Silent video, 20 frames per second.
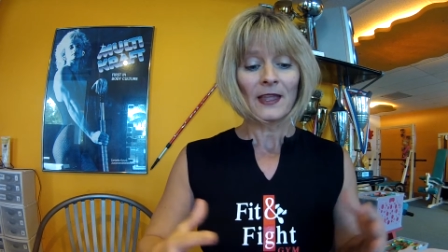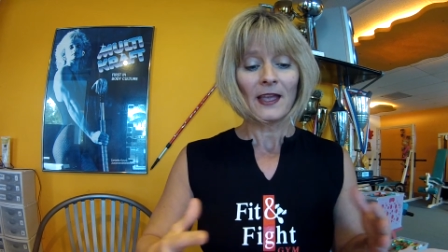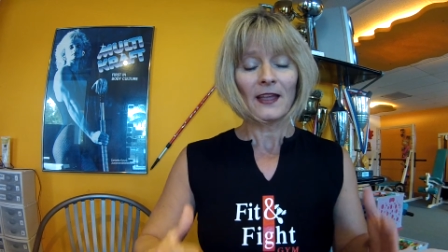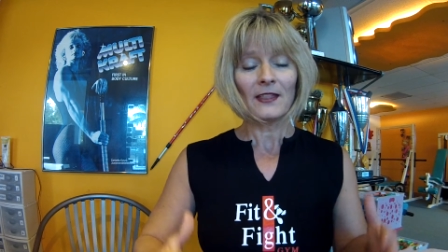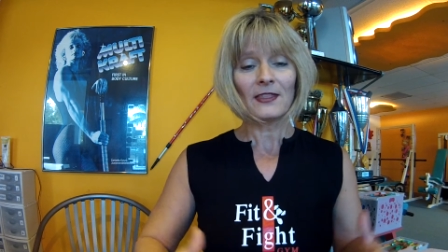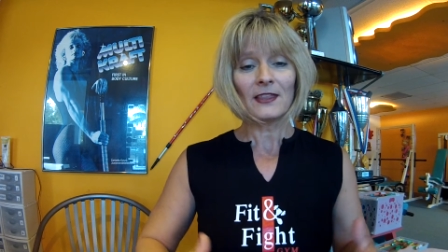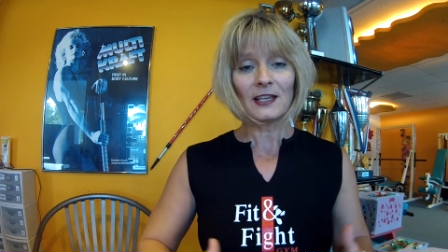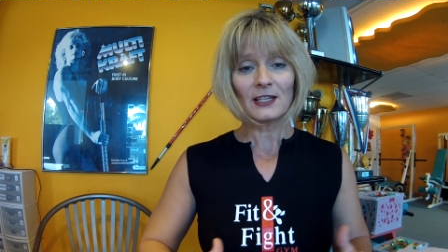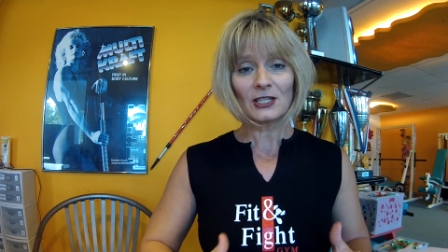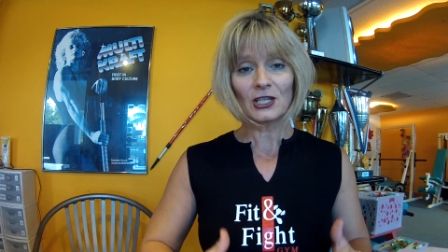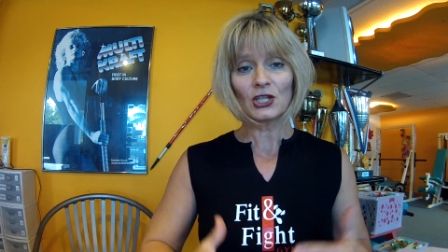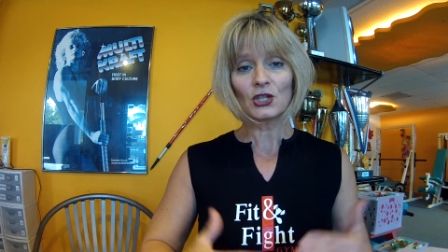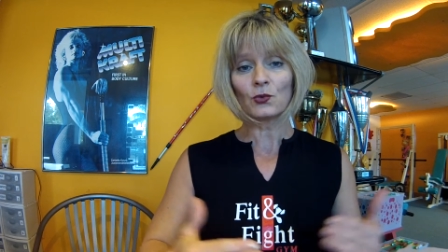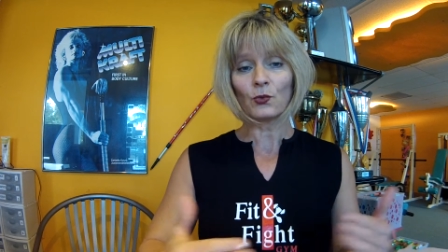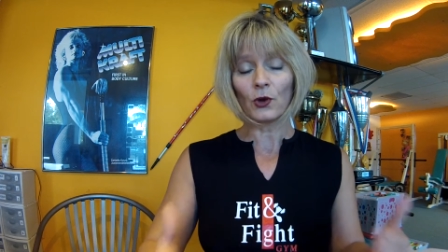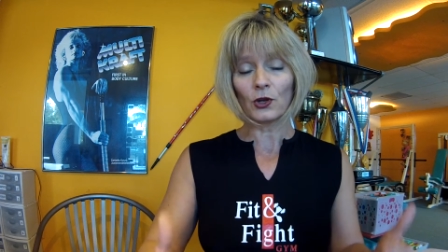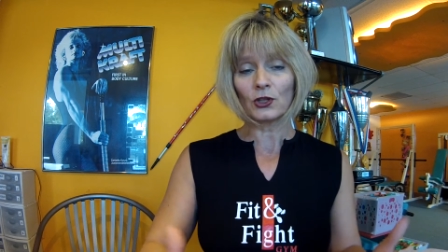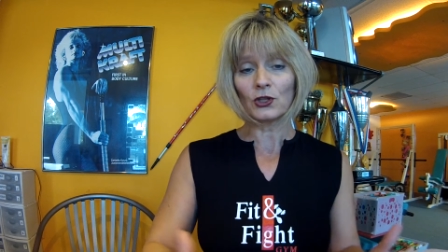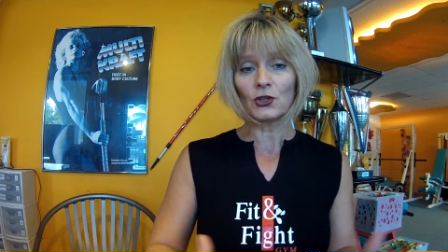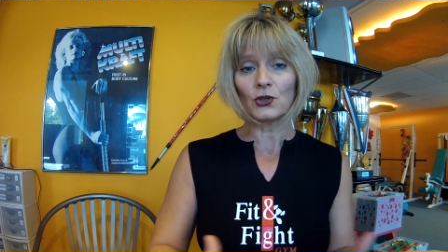and this is
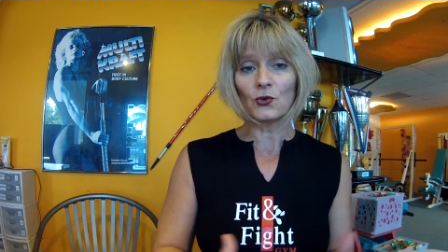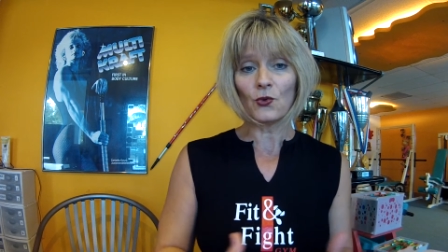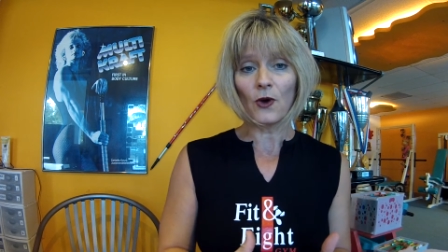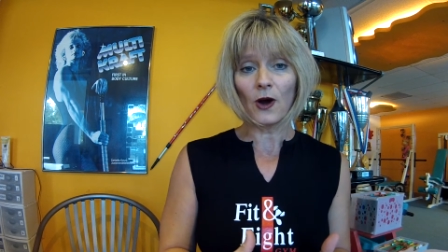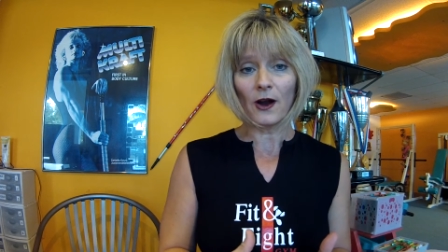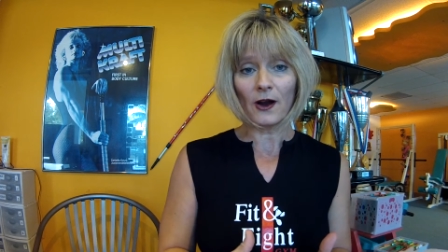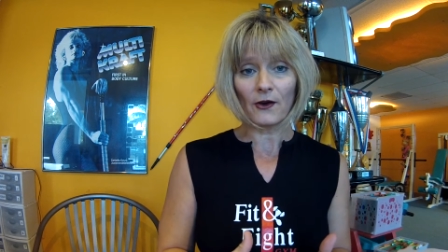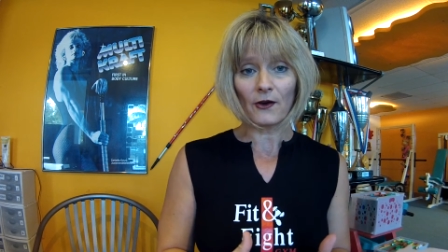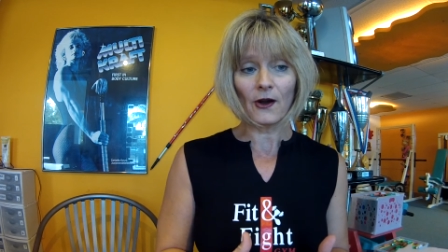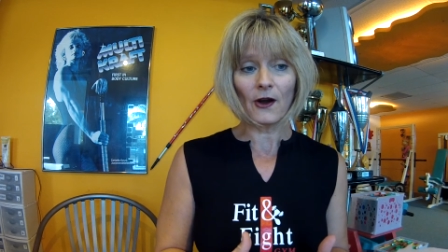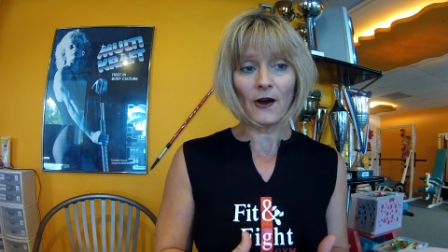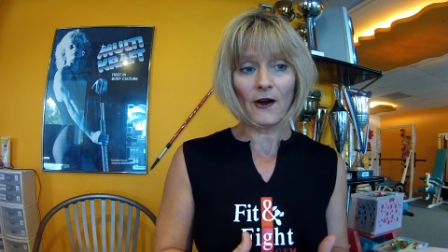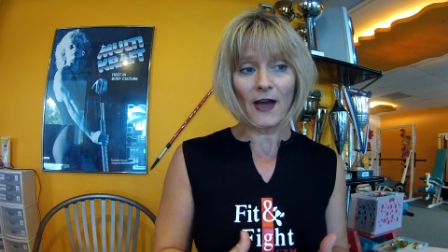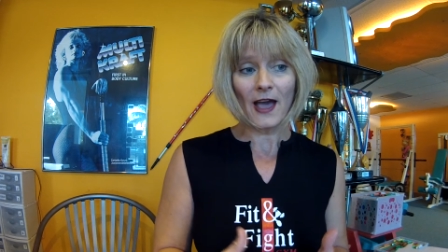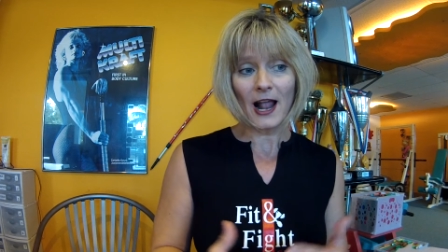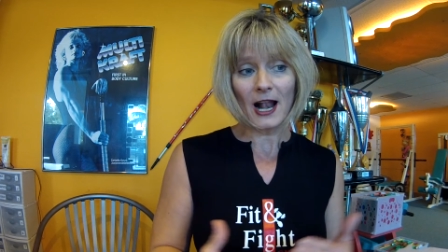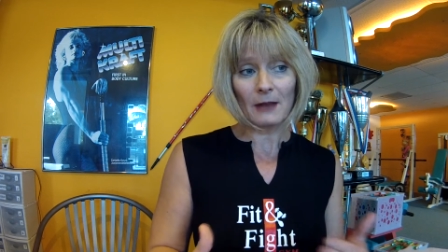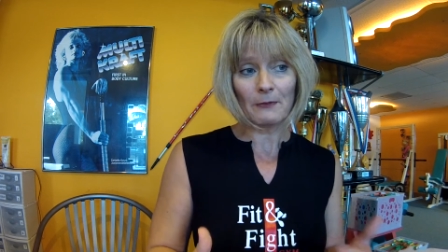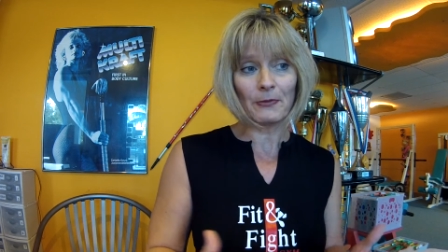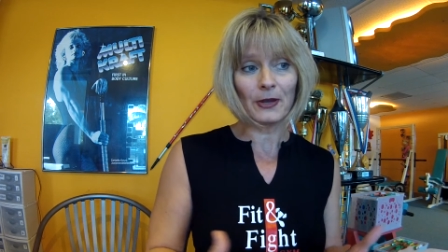what you are uh,
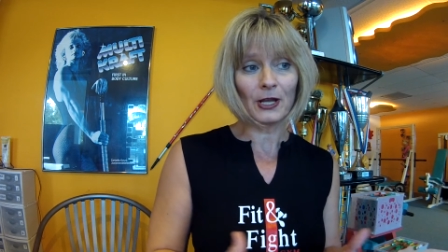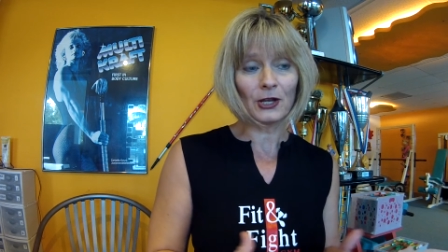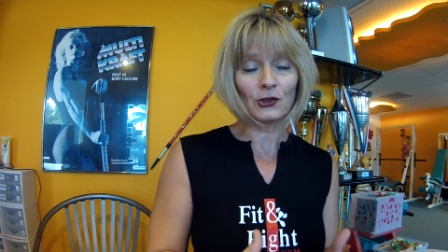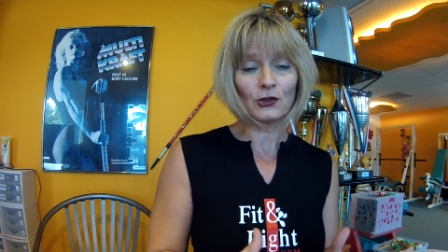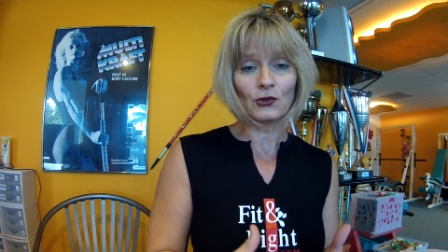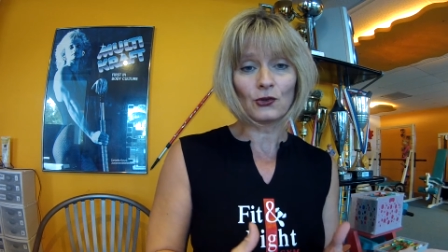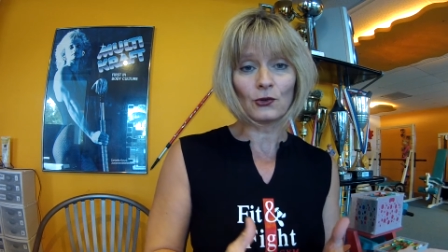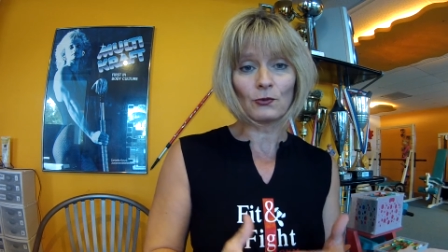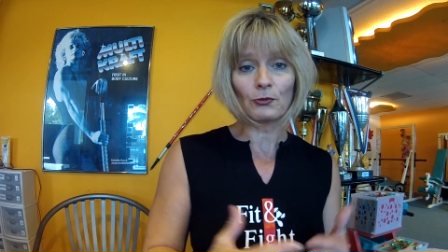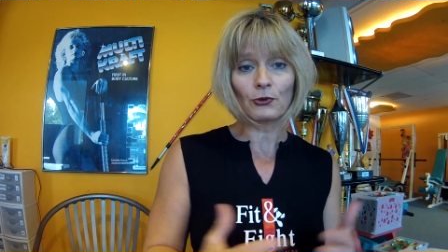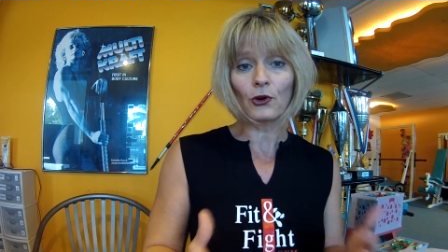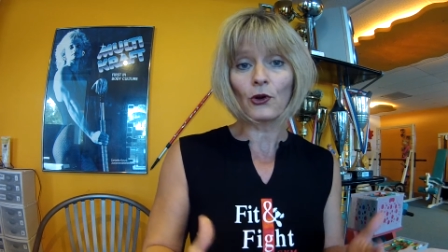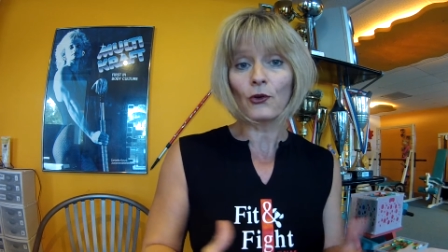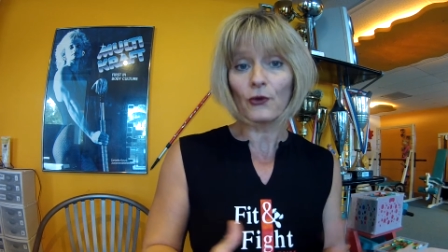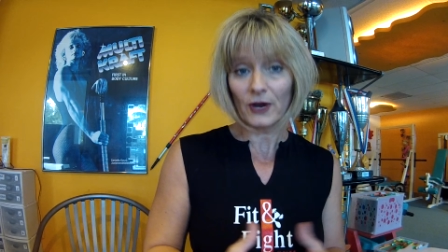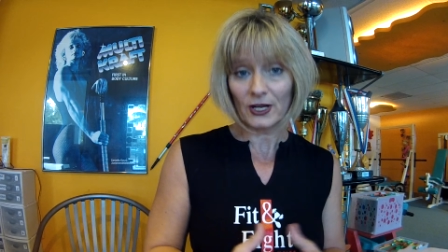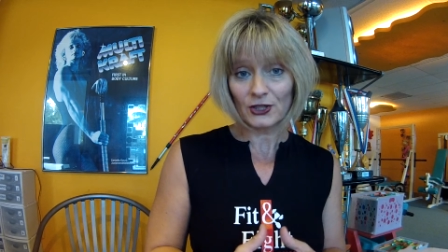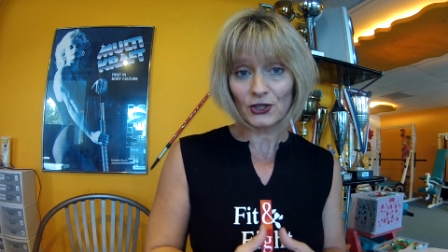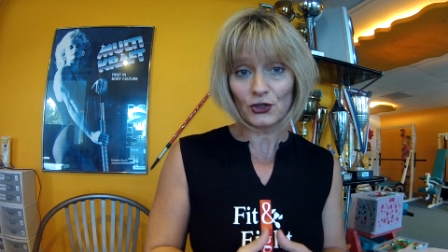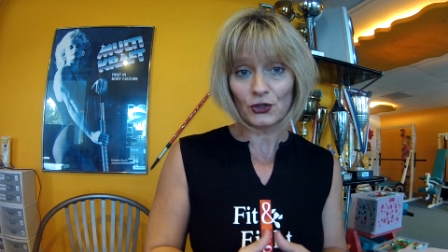helping to
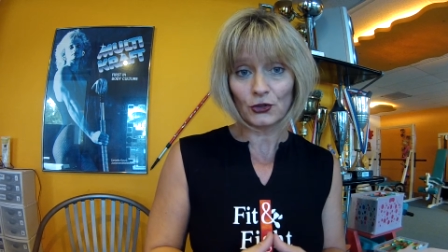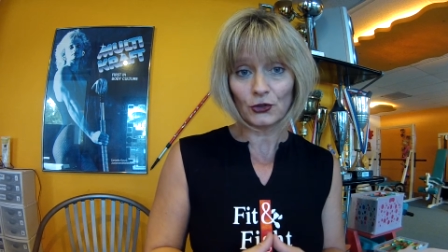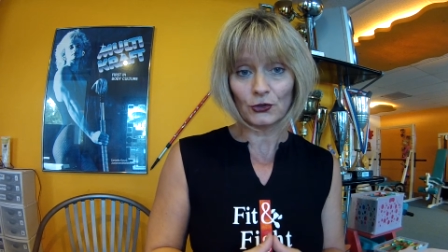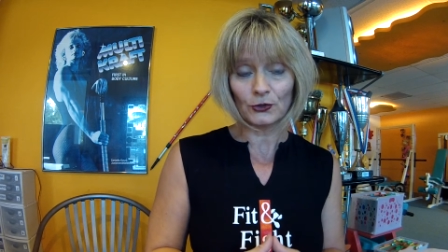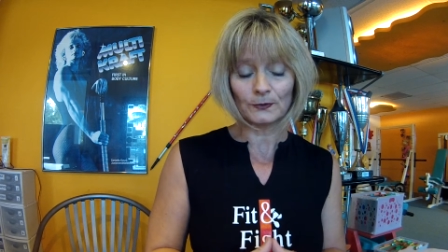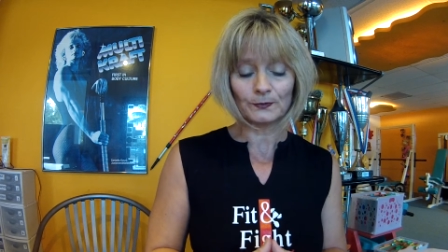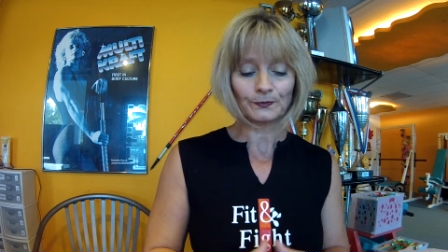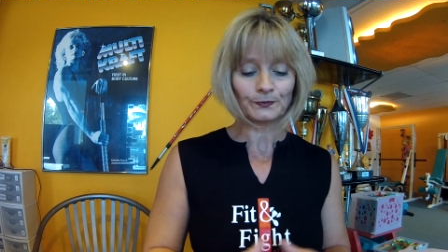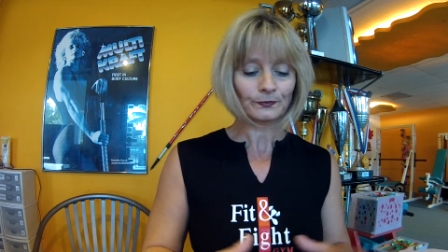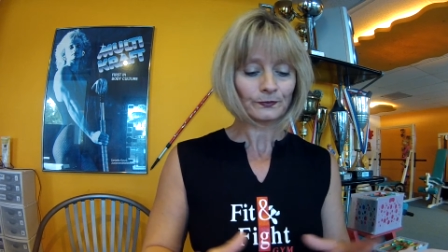progress to.